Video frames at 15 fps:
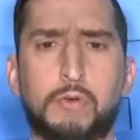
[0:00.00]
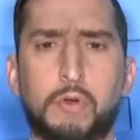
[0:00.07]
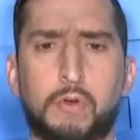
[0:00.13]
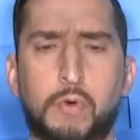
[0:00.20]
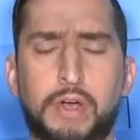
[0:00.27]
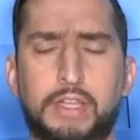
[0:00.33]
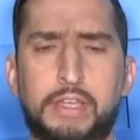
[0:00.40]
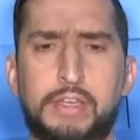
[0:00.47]
to
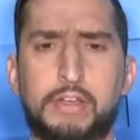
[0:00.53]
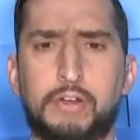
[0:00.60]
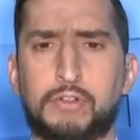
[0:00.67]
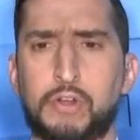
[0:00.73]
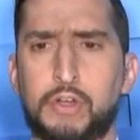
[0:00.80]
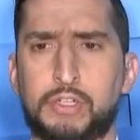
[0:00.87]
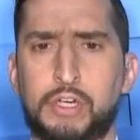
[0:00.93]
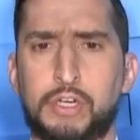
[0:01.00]
it quickly, and then I'll
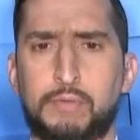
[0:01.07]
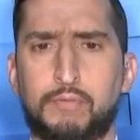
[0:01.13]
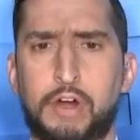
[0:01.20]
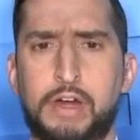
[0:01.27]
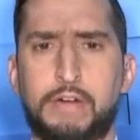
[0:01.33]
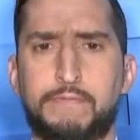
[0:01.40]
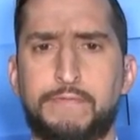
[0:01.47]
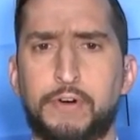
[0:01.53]
toss it to
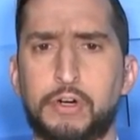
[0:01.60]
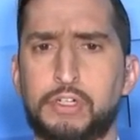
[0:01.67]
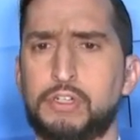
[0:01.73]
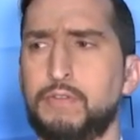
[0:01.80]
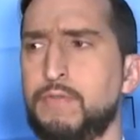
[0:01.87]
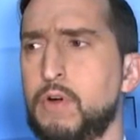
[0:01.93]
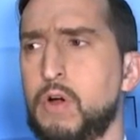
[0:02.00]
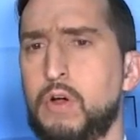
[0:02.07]
Brandon. First
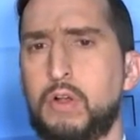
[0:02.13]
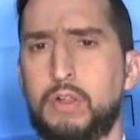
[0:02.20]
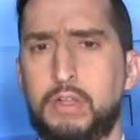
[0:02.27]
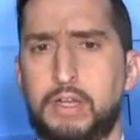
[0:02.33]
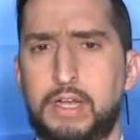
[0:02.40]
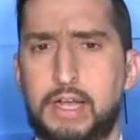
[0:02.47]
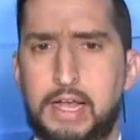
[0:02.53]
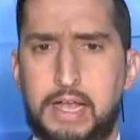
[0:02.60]
of all,
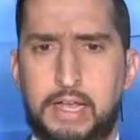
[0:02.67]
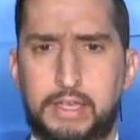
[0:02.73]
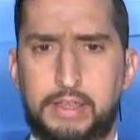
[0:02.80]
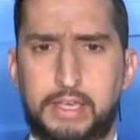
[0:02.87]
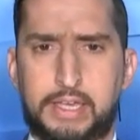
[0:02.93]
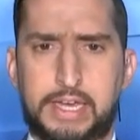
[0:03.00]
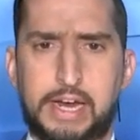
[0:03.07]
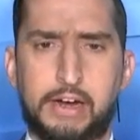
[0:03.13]

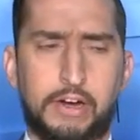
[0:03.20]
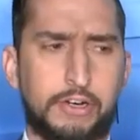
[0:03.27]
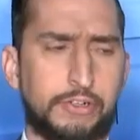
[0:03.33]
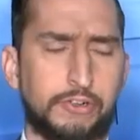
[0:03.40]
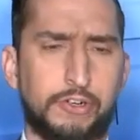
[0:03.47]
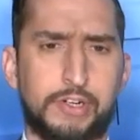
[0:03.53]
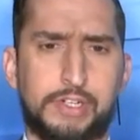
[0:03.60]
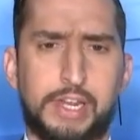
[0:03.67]
the
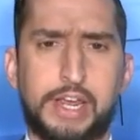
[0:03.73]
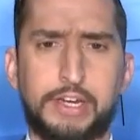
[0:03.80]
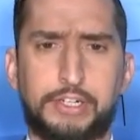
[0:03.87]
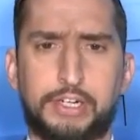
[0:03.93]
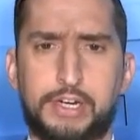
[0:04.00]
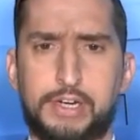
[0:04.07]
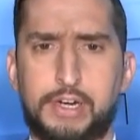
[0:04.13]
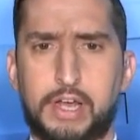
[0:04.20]

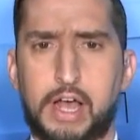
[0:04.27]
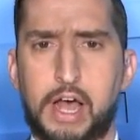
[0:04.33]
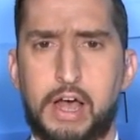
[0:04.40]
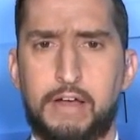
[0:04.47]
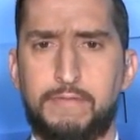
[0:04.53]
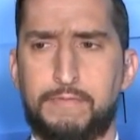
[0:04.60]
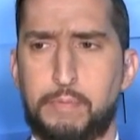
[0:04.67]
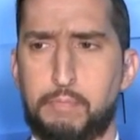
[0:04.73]
characterization
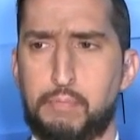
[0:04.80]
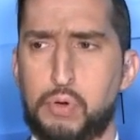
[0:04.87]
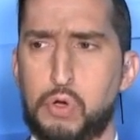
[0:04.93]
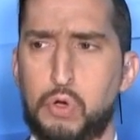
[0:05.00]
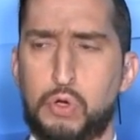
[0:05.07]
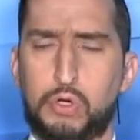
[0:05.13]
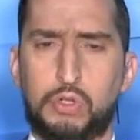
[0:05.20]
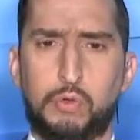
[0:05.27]
of
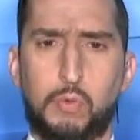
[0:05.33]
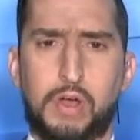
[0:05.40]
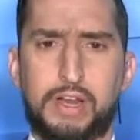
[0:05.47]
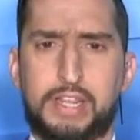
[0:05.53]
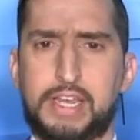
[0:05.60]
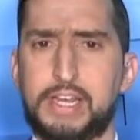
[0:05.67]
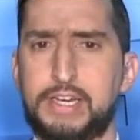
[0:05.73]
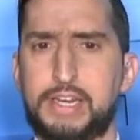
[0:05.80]
pull
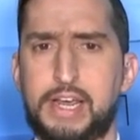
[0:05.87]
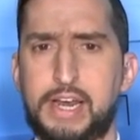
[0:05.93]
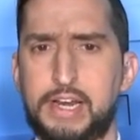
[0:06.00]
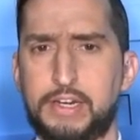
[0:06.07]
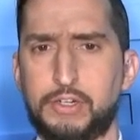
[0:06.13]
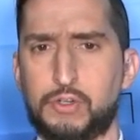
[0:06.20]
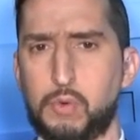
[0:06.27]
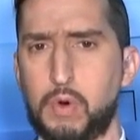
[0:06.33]
what he did
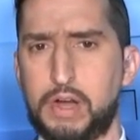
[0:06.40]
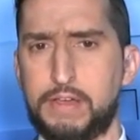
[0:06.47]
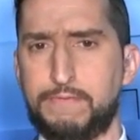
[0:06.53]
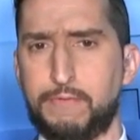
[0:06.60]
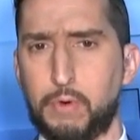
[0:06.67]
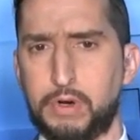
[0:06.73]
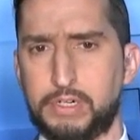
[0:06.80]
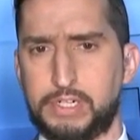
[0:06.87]
in
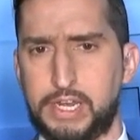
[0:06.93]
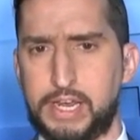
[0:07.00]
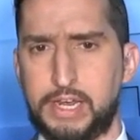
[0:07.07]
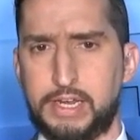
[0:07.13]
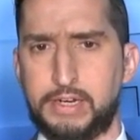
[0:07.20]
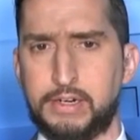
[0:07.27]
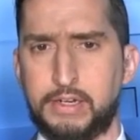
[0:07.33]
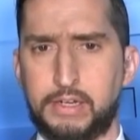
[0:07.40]

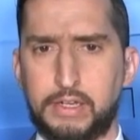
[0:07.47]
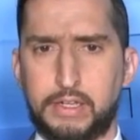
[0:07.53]
2014,